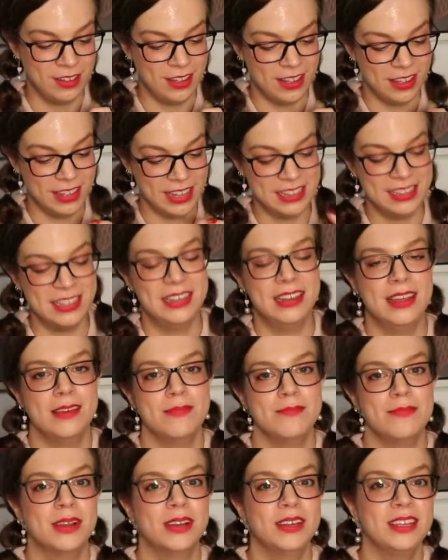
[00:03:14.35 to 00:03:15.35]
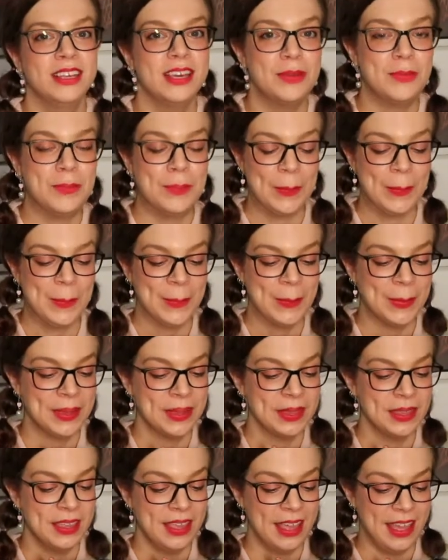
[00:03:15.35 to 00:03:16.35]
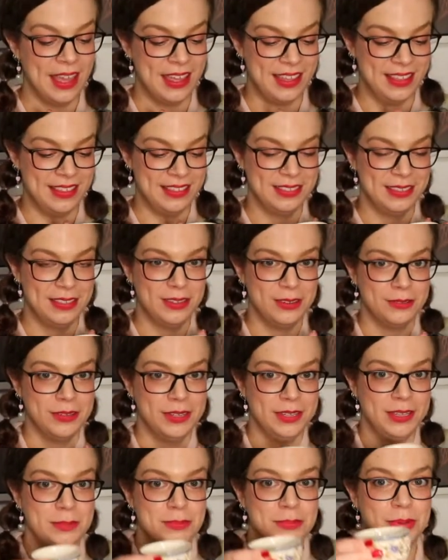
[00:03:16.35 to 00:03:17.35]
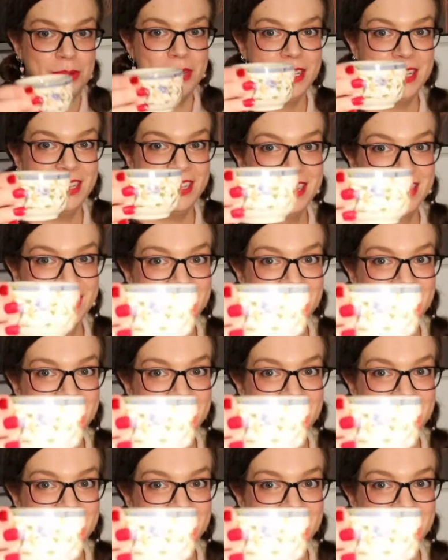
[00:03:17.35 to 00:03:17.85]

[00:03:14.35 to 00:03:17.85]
Kong at the night market, and they're really pretty,